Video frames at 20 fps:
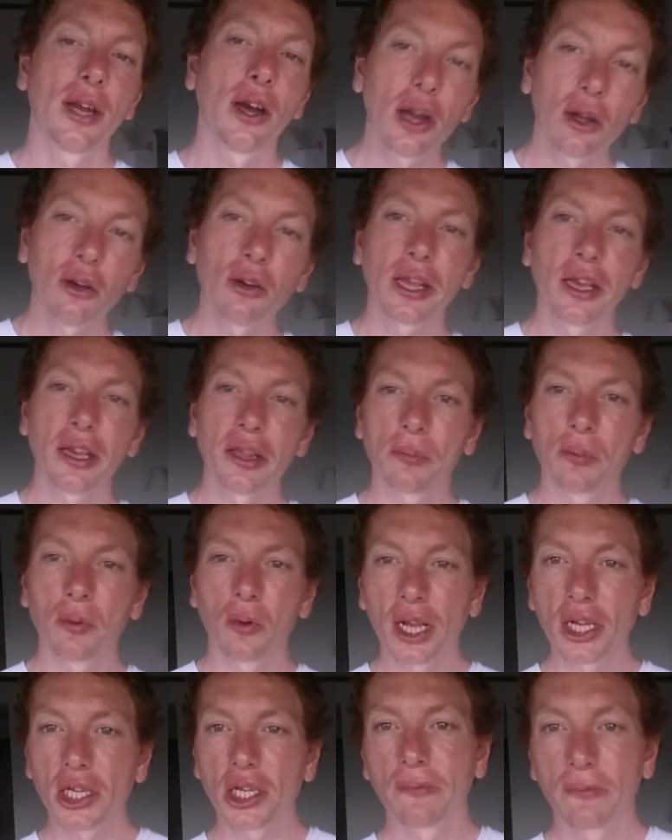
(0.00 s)
Now, I got the
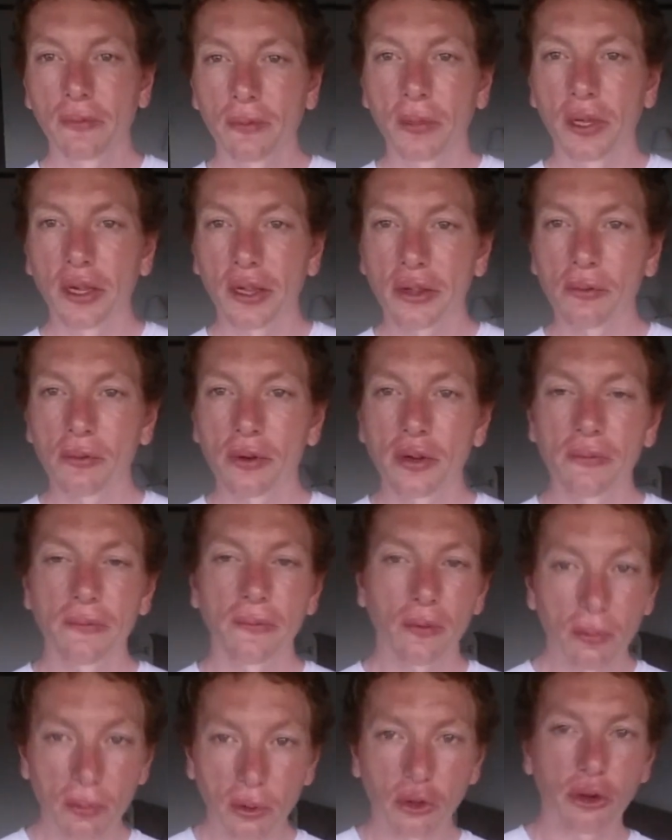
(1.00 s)
inspiration from this
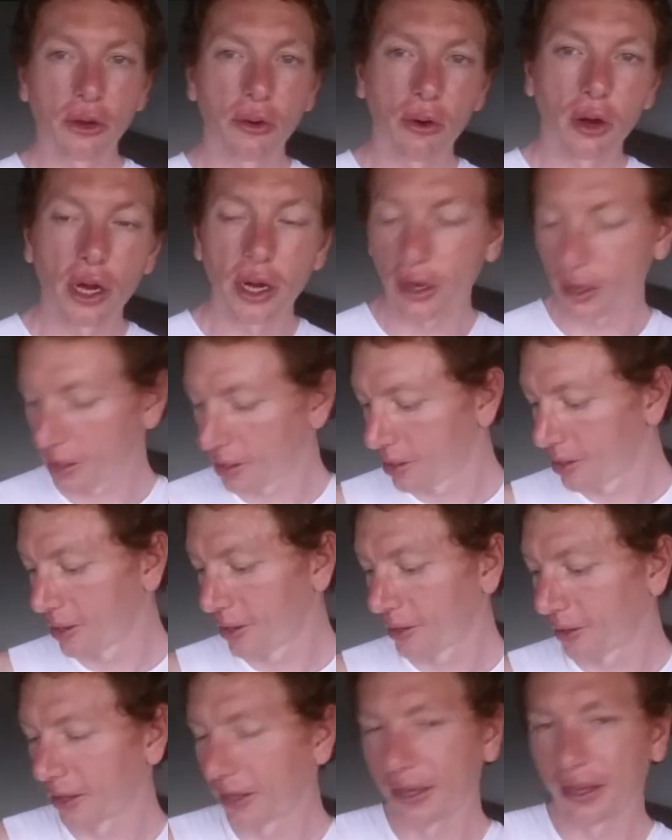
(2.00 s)
one from Darren Ryder.
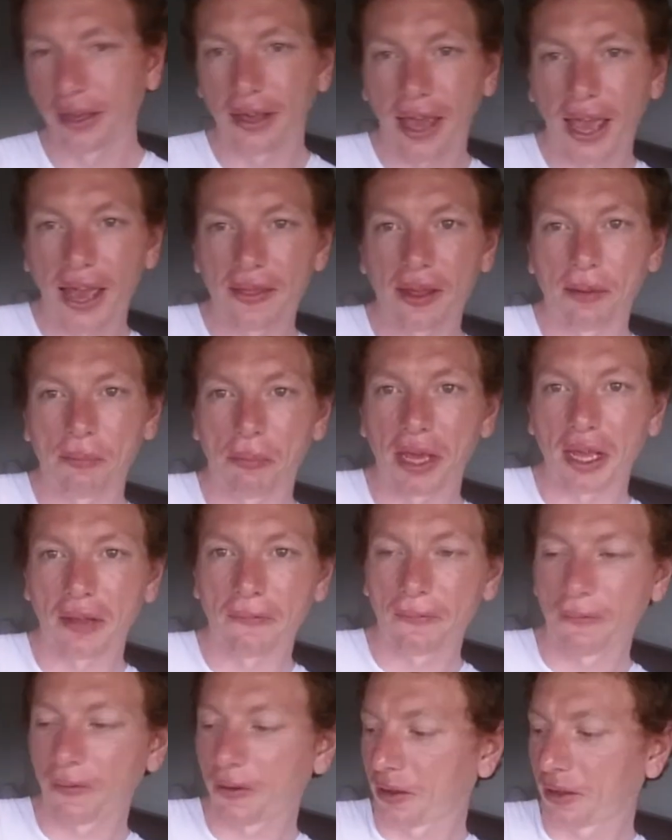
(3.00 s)
He had that
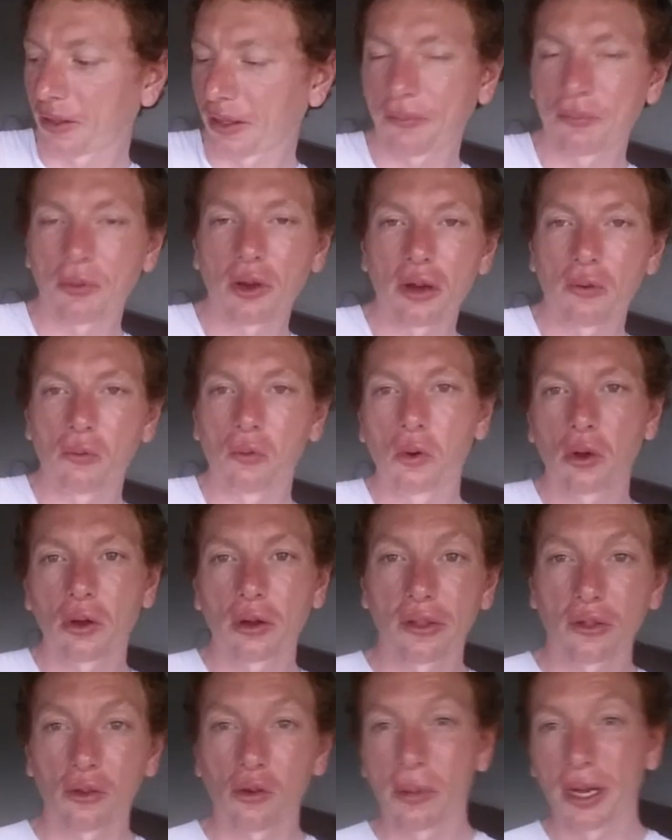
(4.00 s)
big fucking spider walk
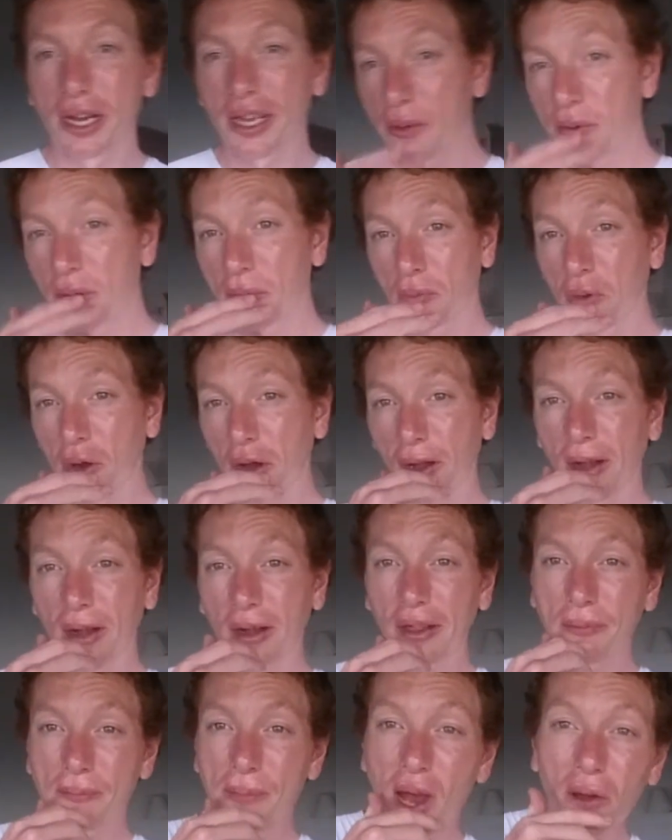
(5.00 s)
on his arm, and he even put it
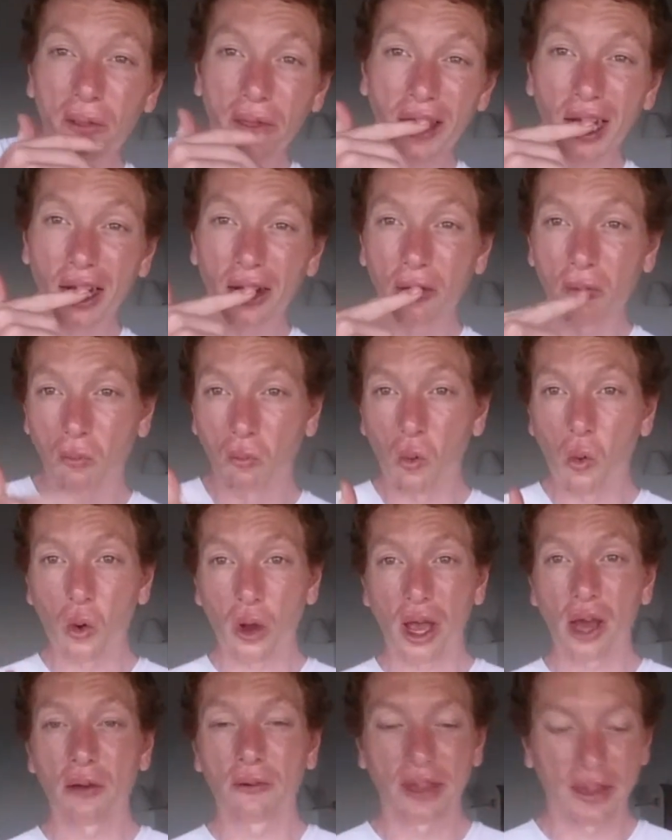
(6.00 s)
in his mouth. He let it
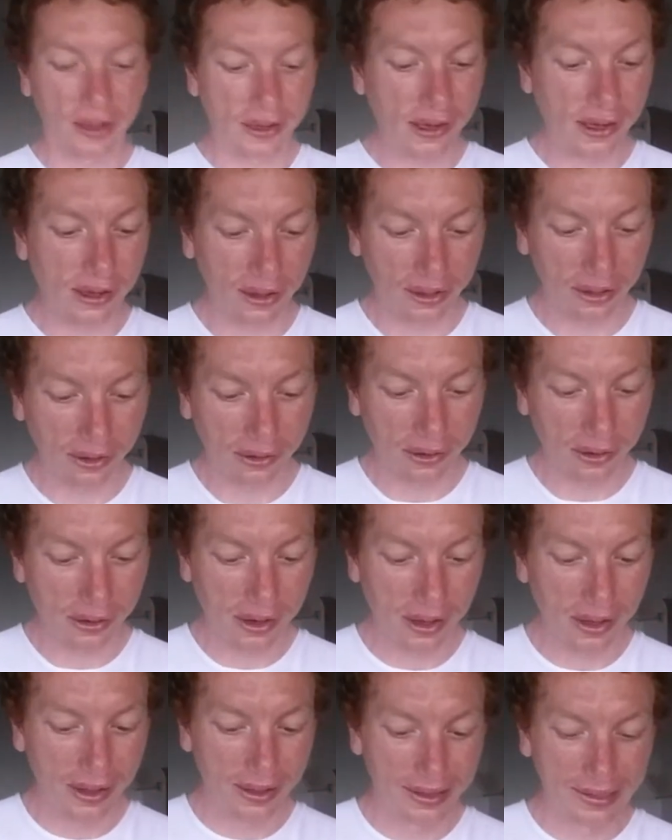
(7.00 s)
walk out his tongue.
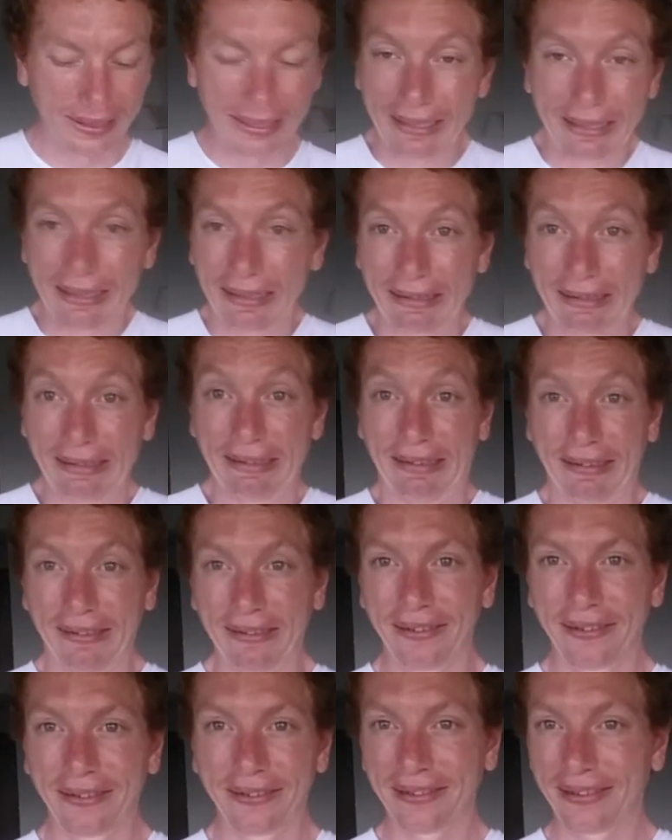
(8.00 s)
So
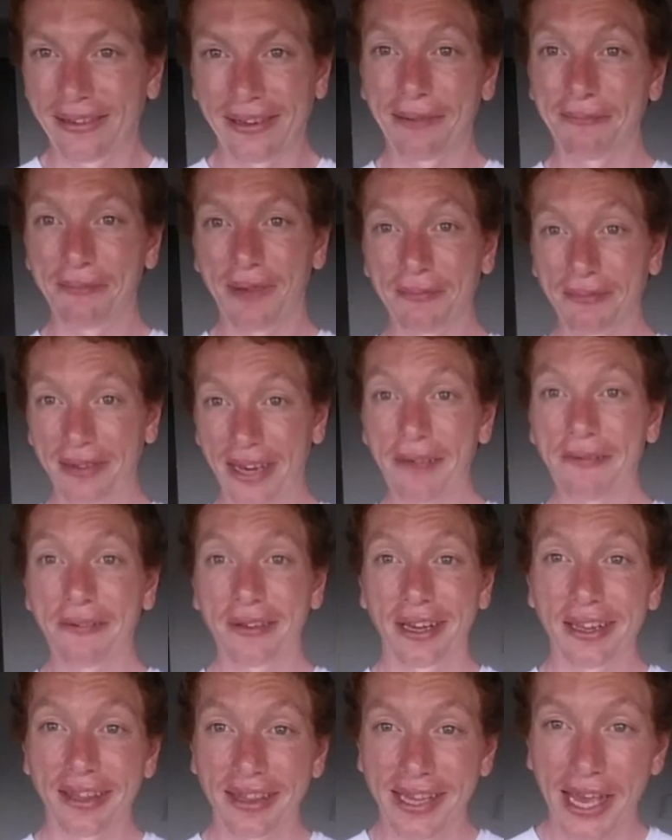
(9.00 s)
I'm
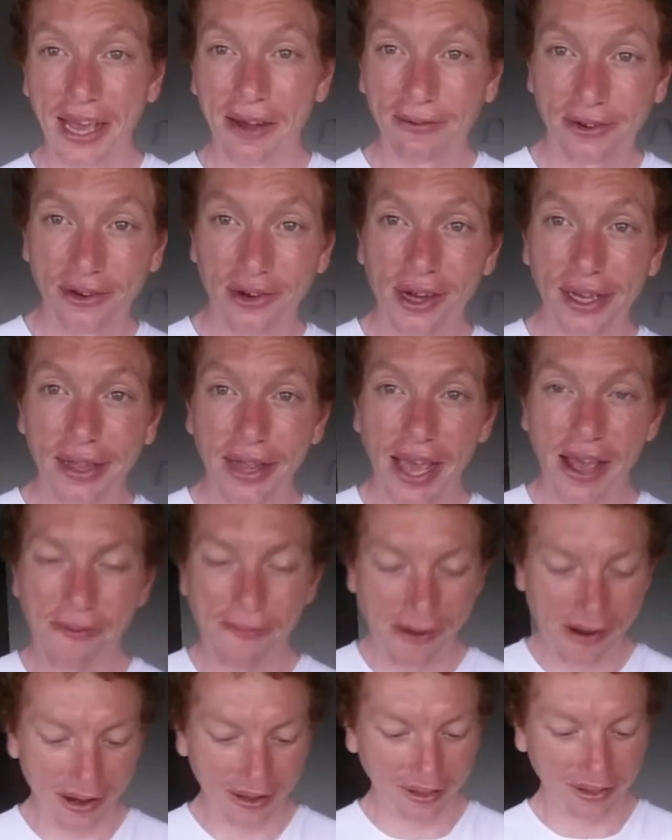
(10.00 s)
definitely scared of trying
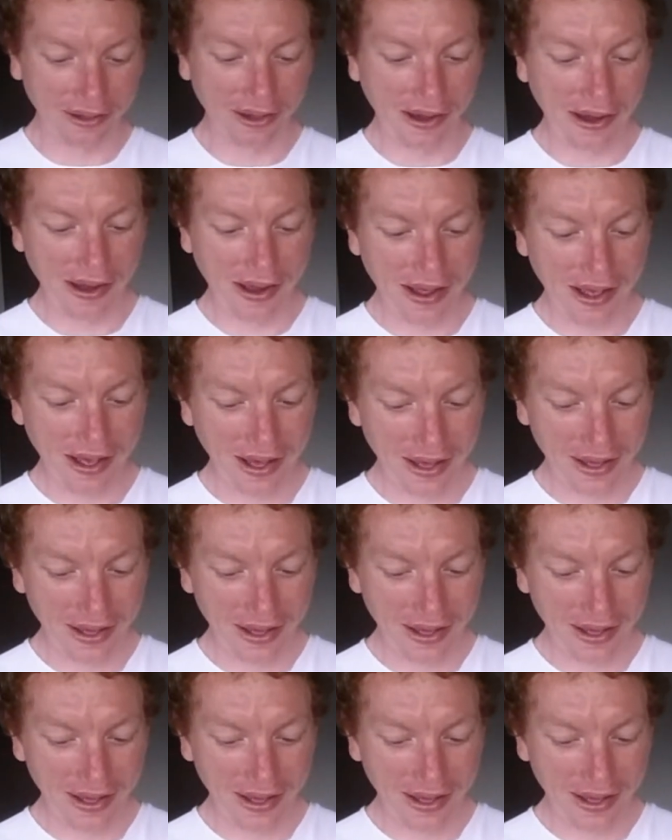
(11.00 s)
that one. So